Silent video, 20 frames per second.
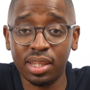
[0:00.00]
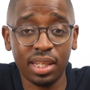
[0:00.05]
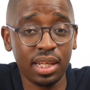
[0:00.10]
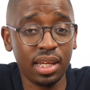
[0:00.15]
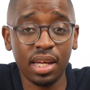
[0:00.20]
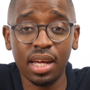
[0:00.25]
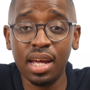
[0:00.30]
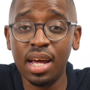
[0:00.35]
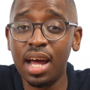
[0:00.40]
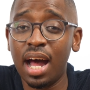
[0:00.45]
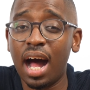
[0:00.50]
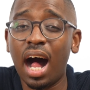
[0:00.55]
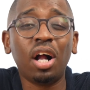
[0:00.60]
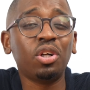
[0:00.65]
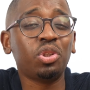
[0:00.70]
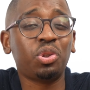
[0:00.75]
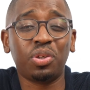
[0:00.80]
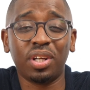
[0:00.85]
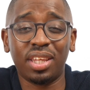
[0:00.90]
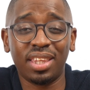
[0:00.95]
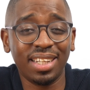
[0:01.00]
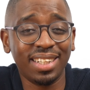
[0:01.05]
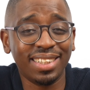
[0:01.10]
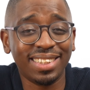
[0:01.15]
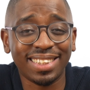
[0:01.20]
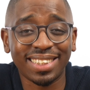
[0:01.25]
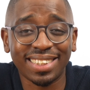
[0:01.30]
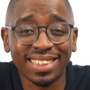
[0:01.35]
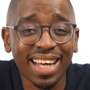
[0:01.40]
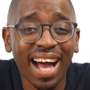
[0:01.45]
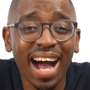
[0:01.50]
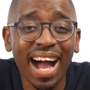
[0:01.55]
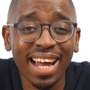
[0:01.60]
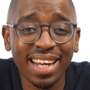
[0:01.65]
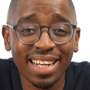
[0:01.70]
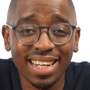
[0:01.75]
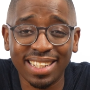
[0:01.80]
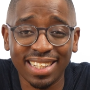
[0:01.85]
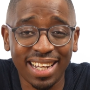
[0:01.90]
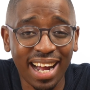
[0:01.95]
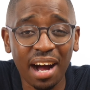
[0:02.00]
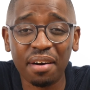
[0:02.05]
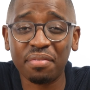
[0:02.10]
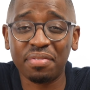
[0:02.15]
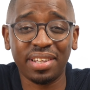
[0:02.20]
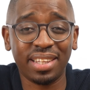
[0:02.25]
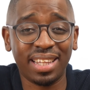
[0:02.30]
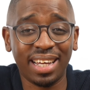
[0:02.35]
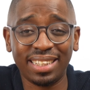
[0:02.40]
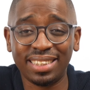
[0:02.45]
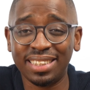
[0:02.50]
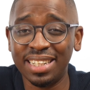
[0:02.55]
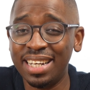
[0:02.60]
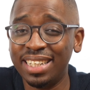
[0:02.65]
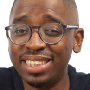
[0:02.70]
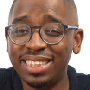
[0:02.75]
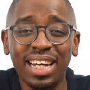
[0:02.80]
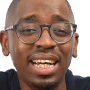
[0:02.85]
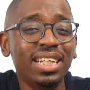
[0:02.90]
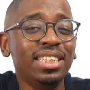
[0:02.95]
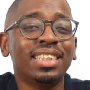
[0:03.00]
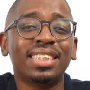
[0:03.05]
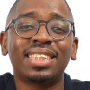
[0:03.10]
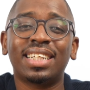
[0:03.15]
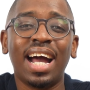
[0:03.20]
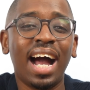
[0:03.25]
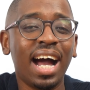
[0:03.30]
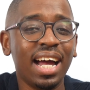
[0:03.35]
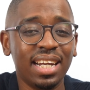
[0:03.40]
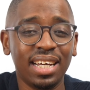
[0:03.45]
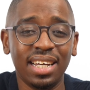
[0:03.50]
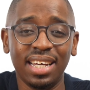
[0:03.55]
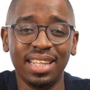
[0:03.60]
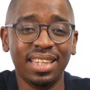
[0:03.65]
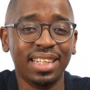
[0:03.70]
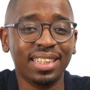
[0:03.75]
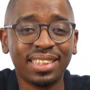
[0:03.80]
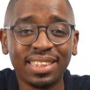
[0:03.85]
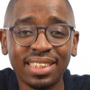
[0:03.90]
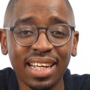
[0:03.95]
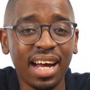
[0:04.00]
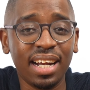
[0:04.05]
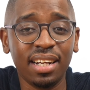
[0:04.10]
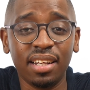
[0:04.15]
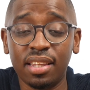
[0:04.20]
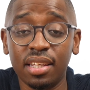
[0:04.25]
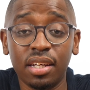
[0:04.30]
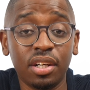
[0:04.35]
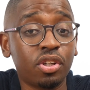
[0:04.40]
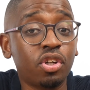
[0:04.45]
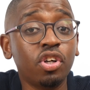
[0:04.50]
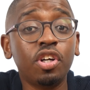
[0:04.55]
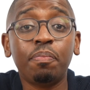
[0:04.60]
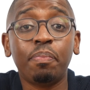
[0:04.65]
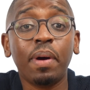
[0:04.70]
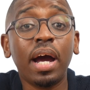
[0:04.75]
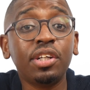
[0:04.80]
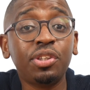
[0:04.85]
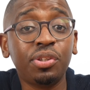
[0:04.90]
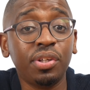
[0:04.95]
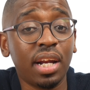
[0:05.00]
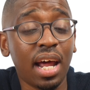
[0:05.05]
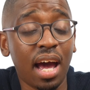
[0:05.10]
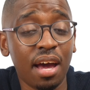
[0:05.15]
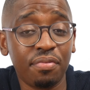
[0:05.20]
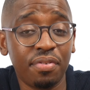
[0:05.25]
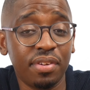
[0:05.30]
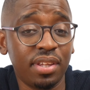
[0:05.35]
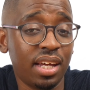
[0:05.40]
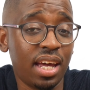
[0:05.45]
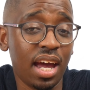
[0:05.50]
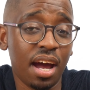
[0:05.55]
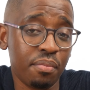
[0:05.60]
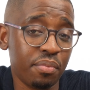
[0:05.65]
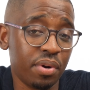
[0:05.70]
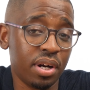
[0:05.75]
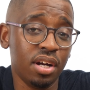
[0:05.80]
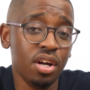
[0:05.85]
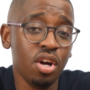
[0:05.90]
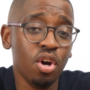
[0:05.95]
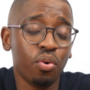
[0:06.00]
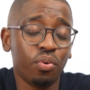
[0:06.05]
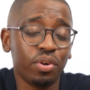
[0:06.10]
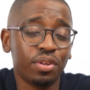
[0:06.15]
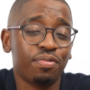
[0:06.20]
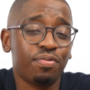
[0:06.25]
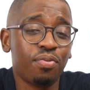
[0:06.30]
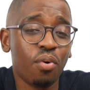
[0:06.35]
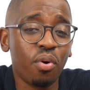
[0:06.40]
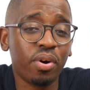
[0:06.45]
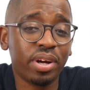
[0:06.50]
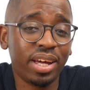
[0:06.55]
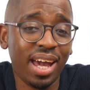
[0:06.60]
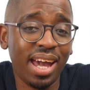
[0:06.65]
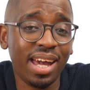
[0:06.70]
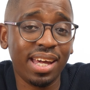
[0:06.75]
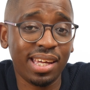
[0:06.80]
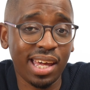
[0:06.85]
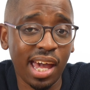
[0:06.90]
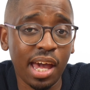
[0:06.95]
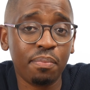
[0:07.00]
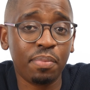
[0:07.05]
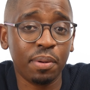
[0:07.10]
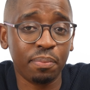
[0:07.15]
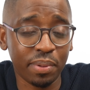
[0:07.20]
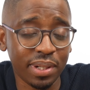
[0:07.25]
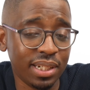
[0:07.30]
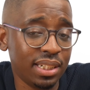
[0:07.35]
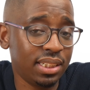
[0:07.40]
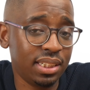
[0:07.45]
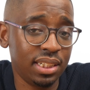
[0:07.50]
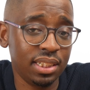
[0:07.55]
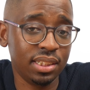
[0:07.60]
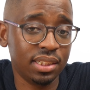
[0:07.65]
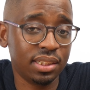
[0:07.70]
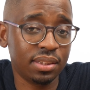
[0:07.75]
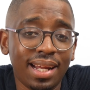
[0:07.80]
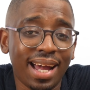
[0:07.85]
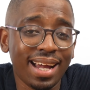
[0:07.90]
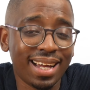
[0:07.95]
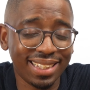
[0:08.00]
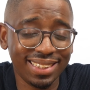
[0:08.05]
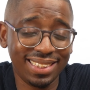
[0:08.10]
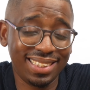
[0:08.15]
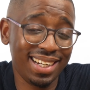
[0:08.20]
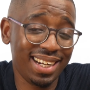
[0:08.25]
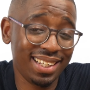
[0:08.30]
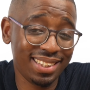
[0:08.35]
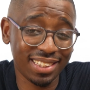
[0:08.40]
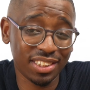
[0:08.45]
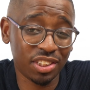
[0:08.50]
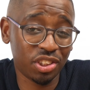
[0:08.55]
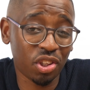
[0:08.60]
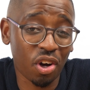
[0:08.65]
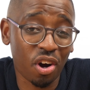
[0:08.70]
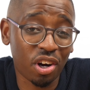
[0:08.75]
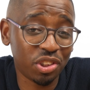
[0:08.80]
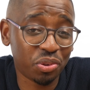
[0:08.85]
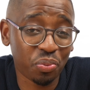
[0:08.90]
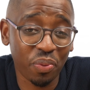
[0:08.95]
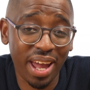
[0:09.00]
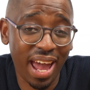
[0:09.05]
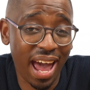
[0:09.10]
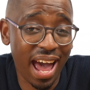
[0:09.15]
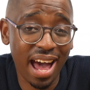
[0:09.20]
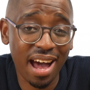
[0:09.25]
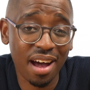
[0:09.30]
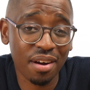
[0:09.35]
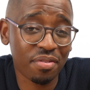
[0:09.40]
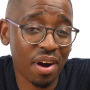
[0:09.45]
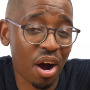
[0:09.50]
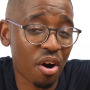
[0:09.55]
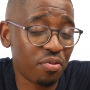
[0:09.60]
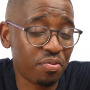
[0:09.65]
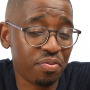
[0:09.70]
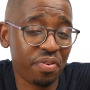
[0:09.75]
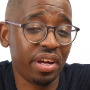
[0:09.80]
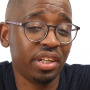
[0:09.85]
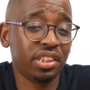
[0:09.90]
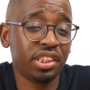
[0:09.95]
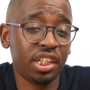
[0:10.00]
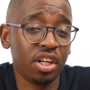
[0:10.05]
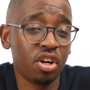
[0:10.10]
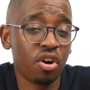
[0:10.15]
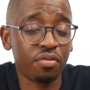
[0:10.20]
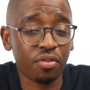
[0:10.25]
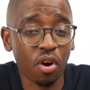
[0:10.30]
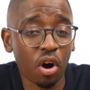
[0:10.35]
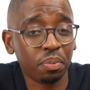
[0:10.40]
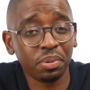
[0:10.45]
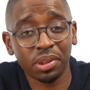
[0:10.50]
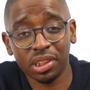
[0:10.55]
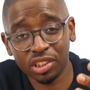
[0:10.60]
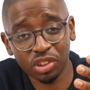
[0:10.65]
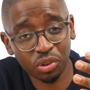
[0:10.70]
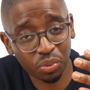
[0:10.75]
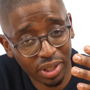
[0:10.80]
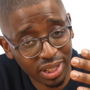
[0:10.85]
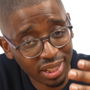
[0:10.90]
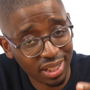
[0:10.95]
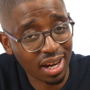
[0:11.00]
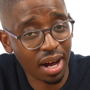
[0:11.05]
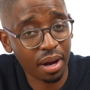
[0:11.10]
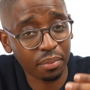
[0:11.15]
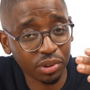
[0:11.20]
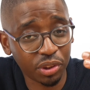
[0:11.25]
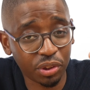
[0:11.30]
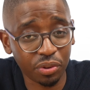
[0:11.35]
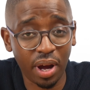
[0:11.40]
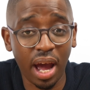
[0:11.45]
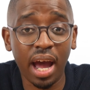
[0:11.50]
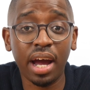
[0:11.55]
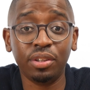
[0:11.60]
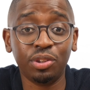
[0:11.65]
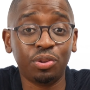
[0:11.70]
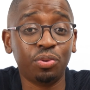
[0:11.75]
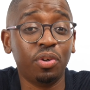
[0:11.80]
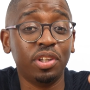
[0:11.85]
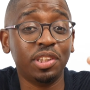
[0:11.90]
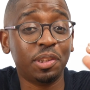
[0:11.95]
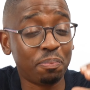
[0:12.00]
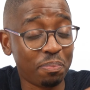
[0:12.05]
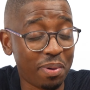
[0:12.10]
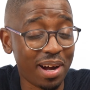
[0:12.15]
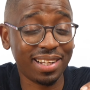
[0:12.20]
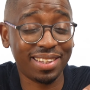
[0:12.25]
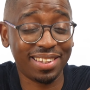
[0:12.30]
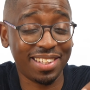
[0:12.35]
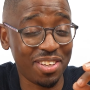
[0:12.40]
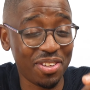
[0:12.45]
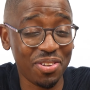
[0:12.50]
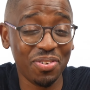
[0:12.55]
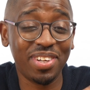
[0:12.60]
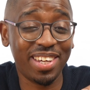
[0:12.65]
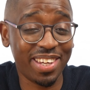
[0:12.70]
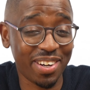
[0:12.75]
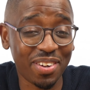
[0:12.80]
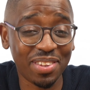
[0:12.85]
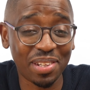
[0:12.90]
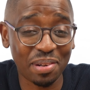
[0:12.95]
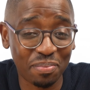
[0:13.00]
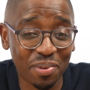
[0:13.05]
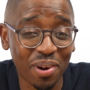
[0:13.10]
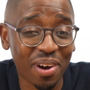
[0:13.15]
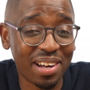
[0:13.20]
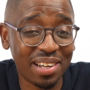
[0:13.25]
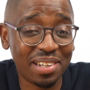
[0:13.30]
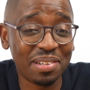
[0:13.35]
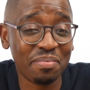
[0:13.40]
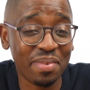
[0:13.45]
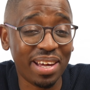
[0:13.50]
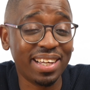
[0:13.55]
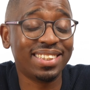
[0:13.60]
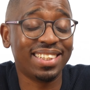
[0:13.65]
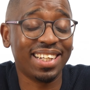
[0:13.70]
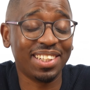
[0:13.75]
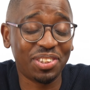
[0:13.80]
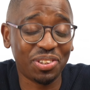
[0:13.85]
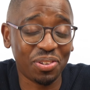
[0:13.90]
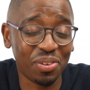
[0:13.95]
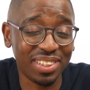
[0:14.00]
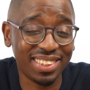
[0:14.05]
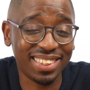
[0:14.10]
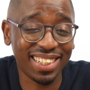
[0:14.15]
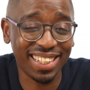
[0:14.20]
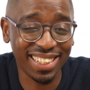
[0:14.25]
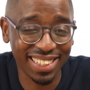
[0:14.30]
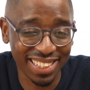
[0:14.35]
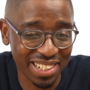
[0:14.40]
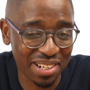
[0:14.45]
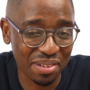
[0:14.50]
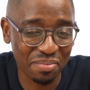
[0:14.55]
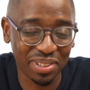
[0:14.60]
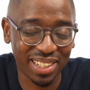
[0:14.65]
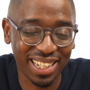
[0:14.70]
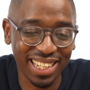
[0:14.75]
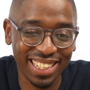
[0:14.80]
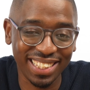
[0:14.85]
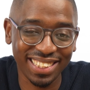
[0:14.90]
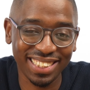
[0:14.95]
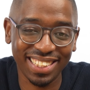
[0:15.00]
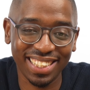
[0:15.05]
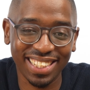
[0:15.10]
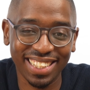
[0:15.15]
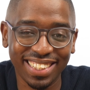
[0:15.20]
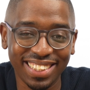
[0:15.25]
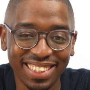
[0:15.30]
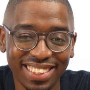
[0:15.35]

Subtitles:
The ultra-thin design and cover that changes color in the sun, the good battery life, and the camera with 4K capabilities. Like I said at the start, we have our fair share of options when it comes to Androids, but the new kid on the block makes that choice a little bit easier.